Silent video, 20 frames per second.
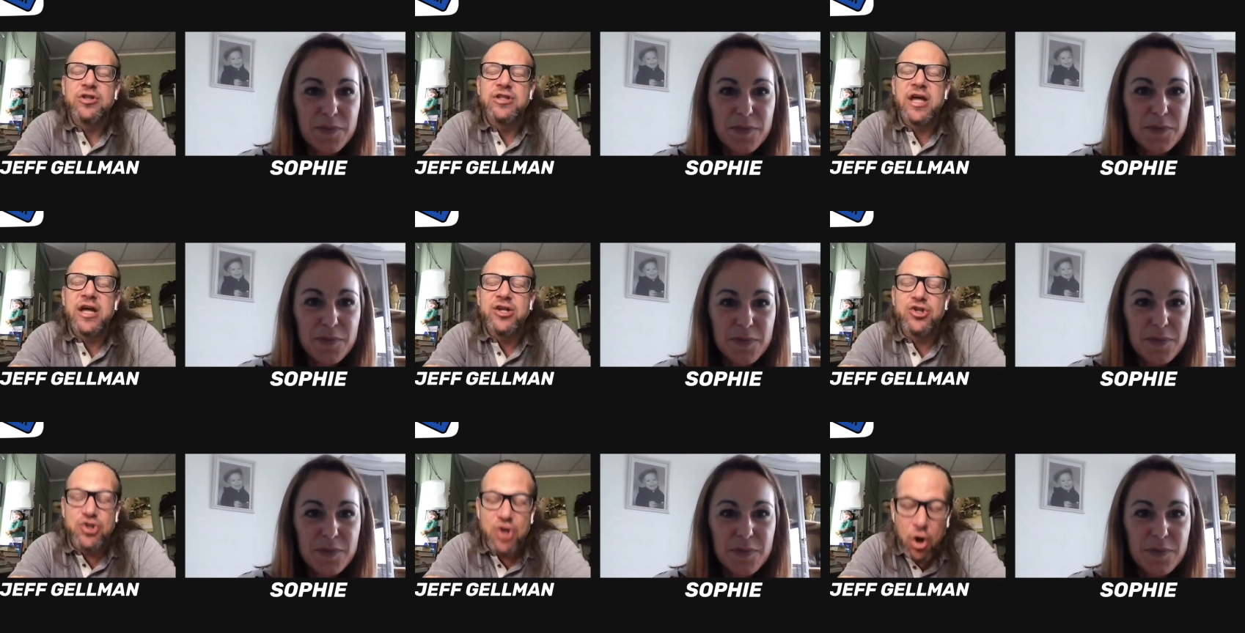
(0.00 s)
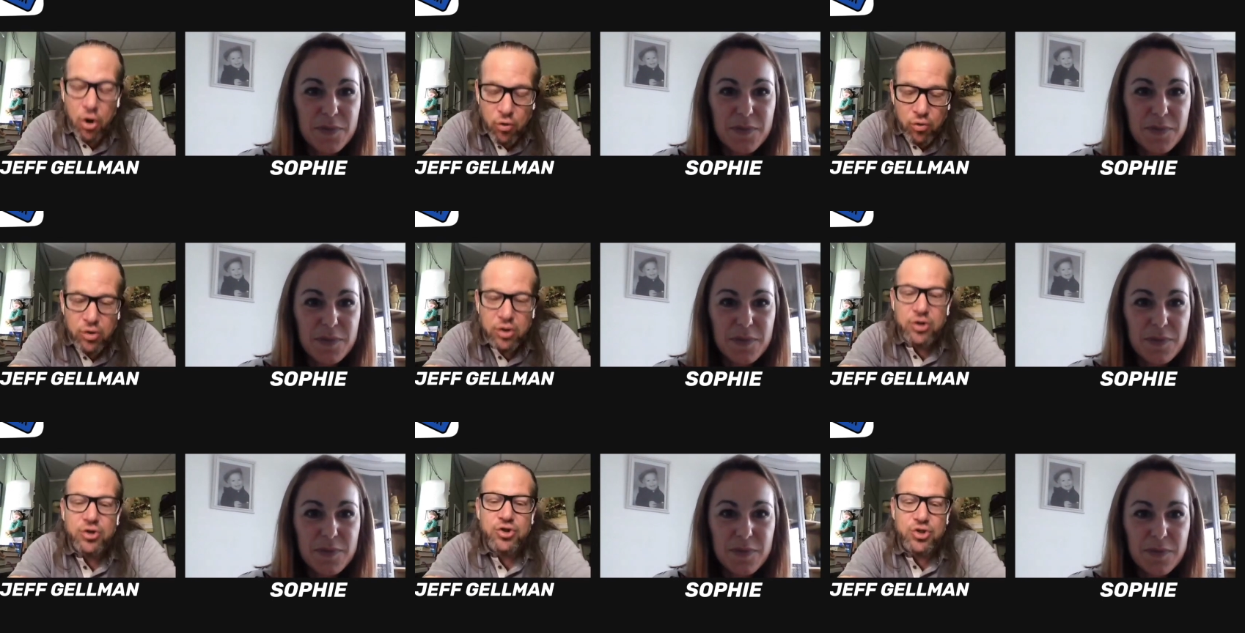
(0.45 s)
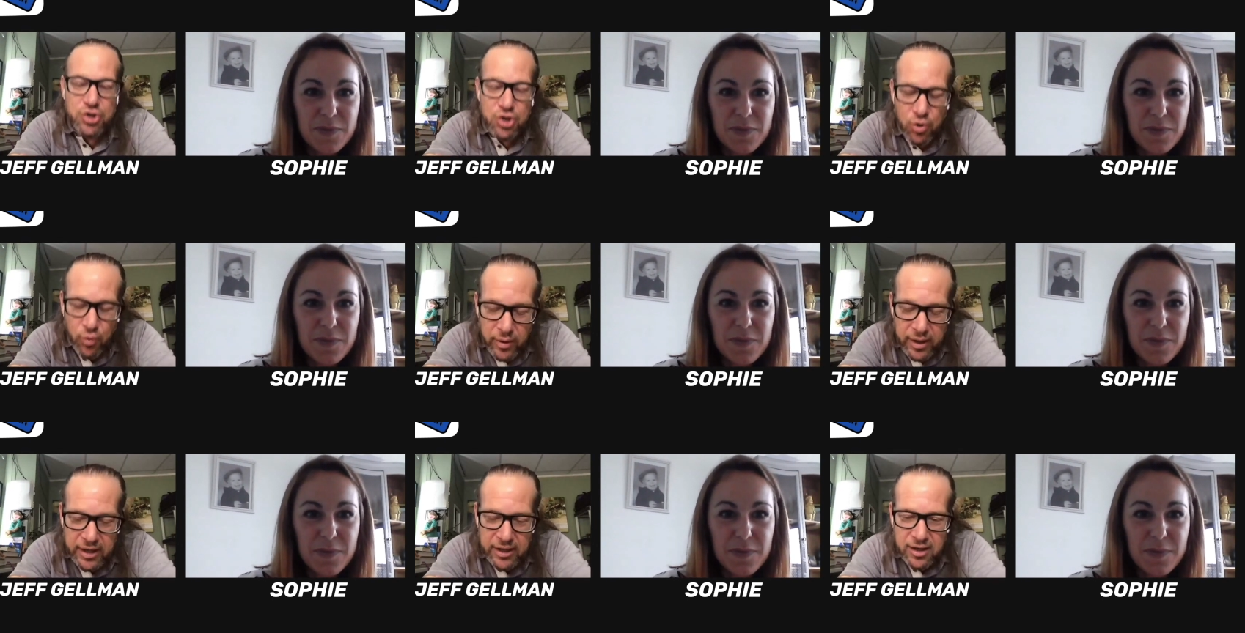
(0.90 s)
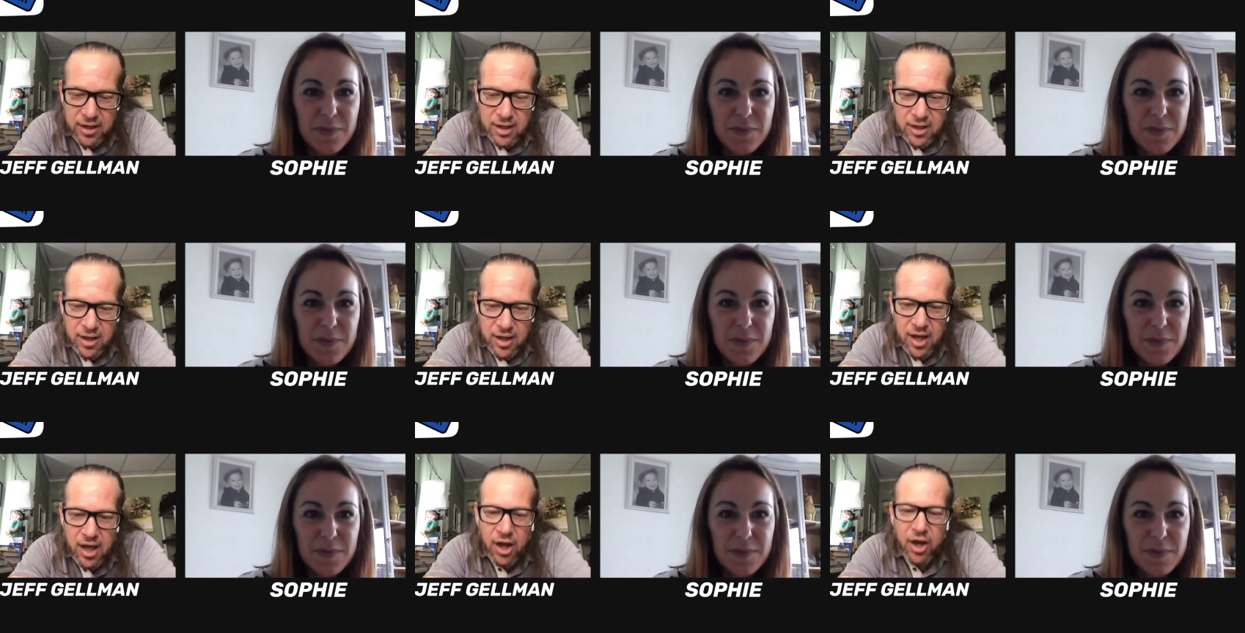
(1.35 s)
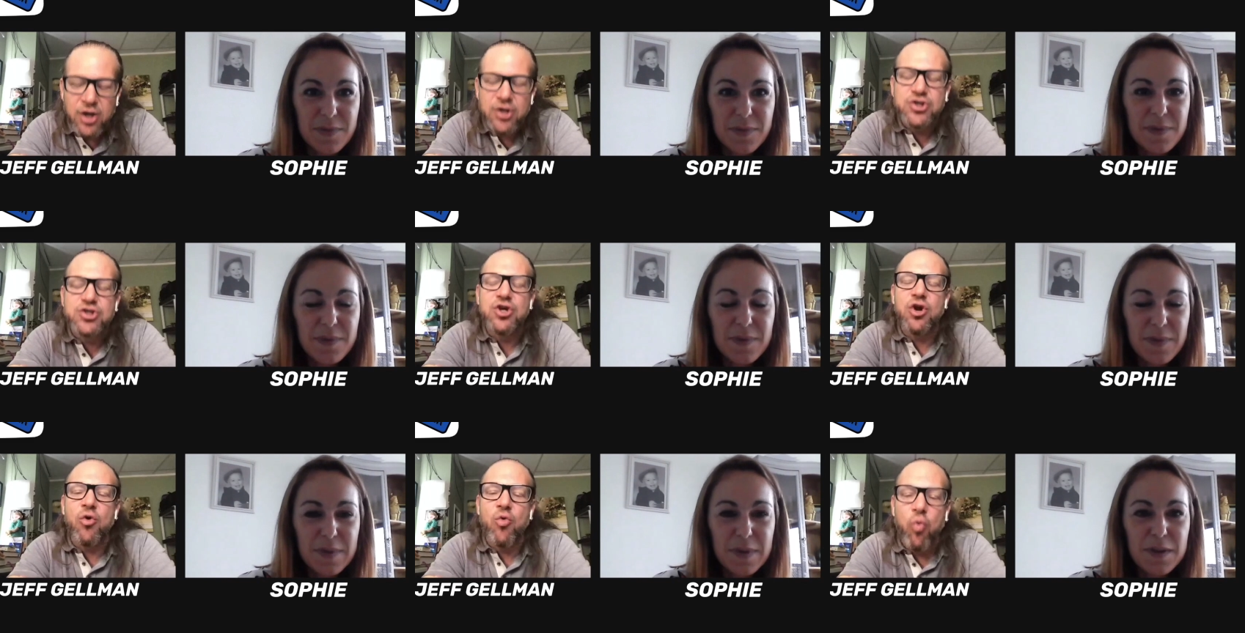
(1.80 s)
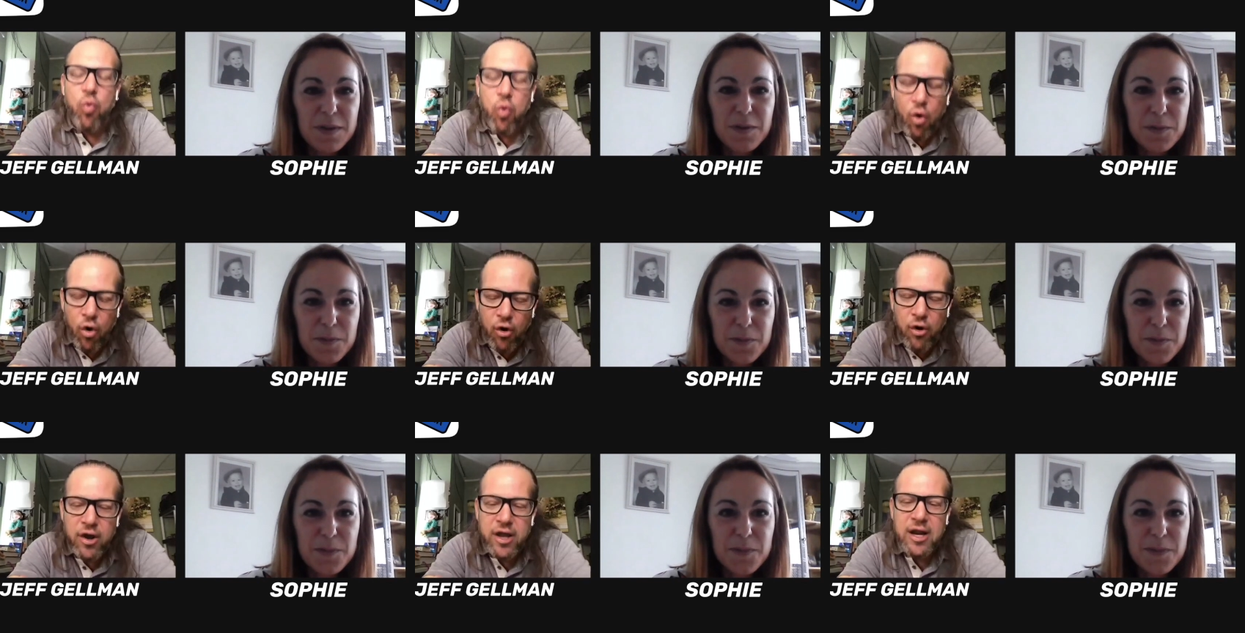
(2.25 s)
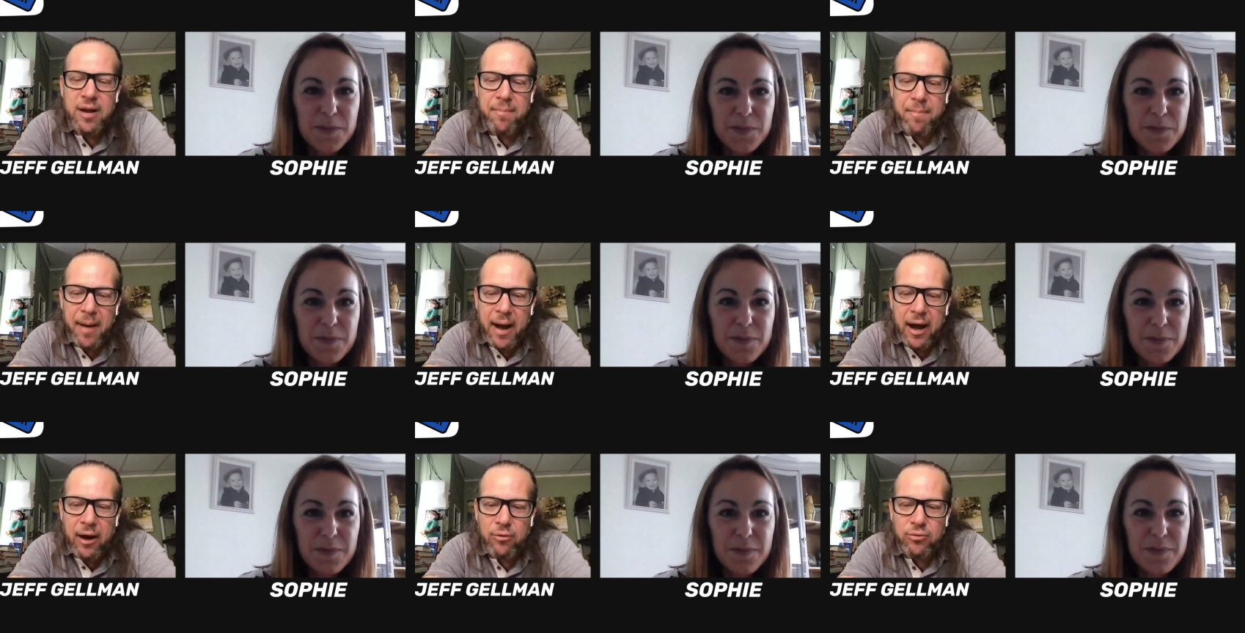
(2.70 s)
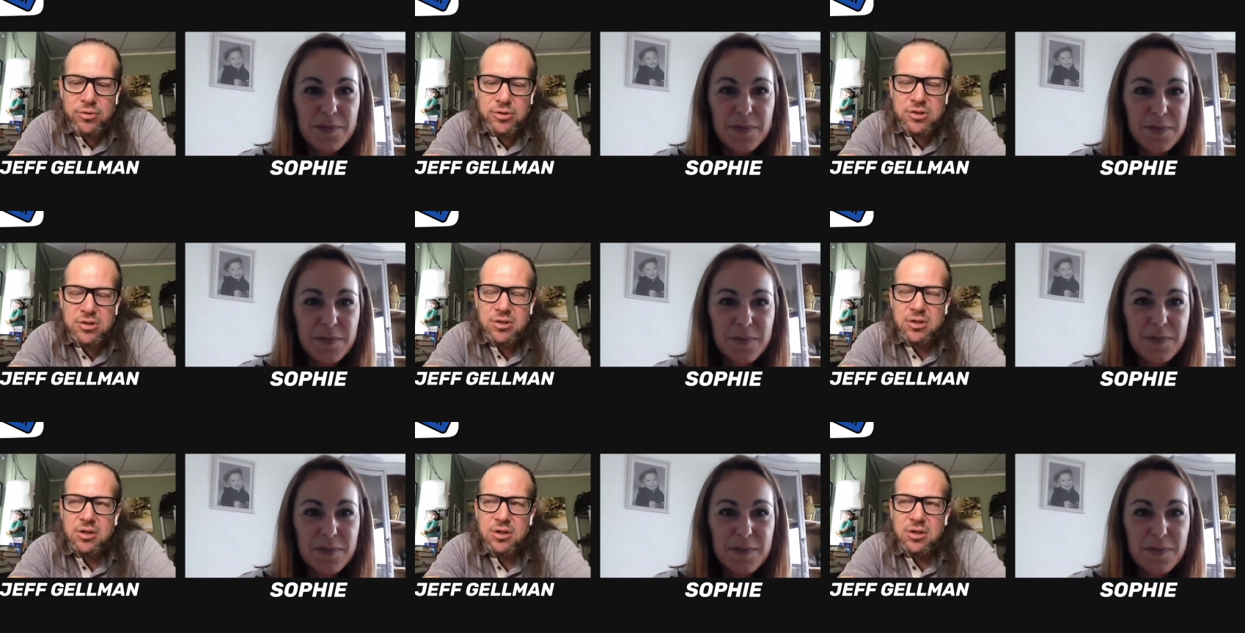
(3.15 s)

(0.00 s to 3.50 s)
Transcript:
Speaker 1: they don't do it because they're worried about